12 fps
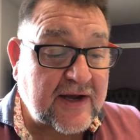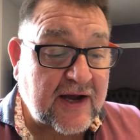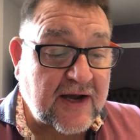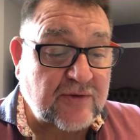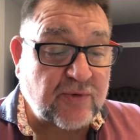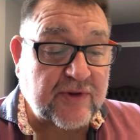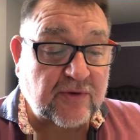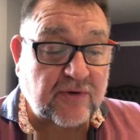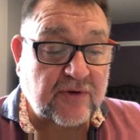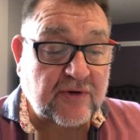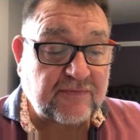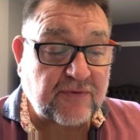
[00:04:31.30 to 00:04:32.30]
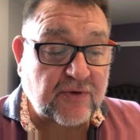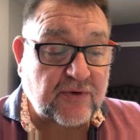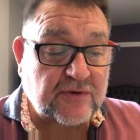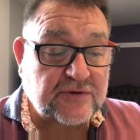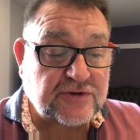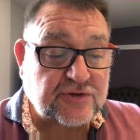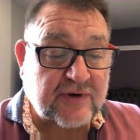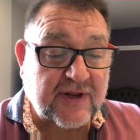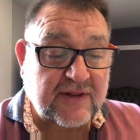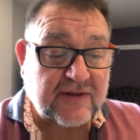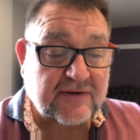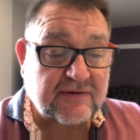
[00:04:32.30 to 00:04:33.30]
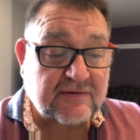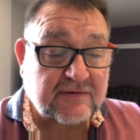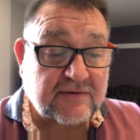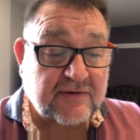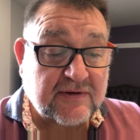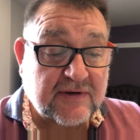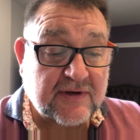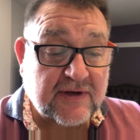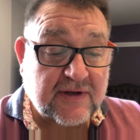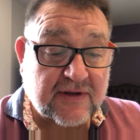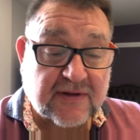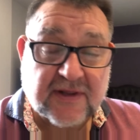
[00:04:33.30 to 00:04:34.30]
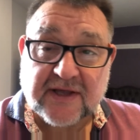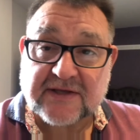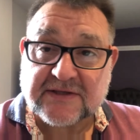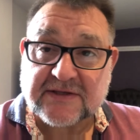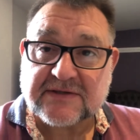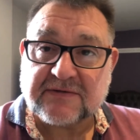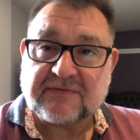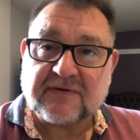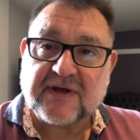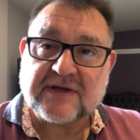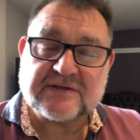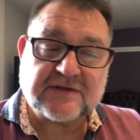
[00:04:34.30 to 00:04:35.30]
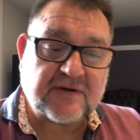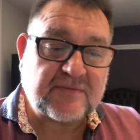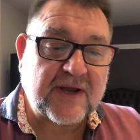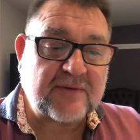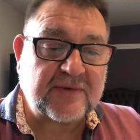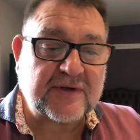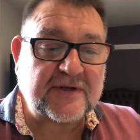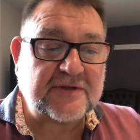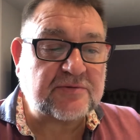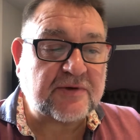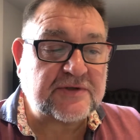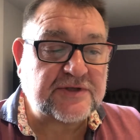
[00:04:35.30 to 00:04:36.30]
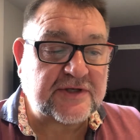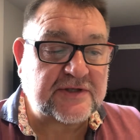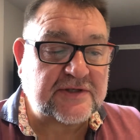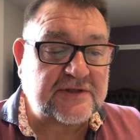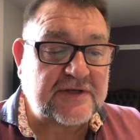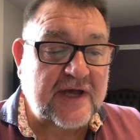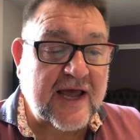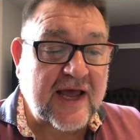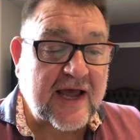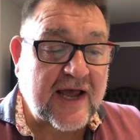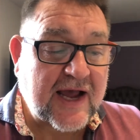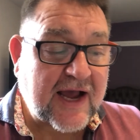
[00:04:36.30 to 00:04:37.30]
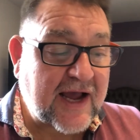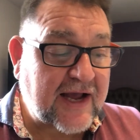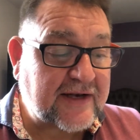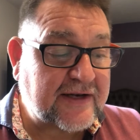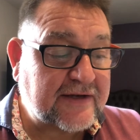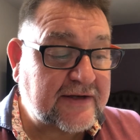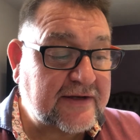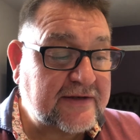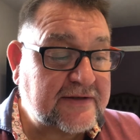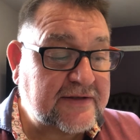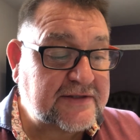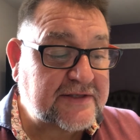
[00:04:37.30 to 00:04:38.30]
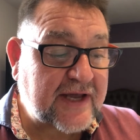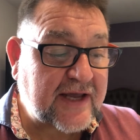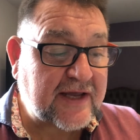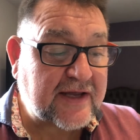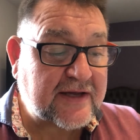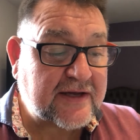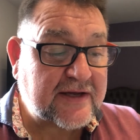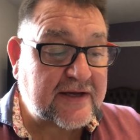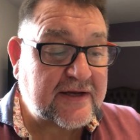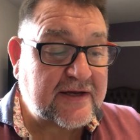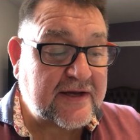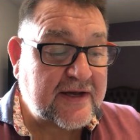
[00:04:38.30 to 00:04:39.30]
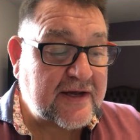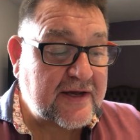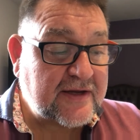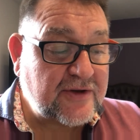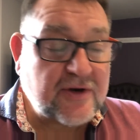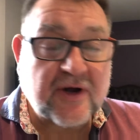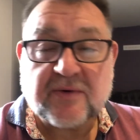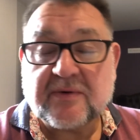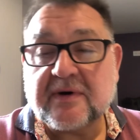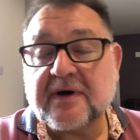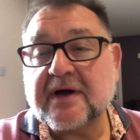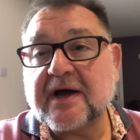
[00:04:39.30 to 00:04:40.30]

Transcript: and with all of your strength. This is the first commandment, is what Jesus had to say. You know,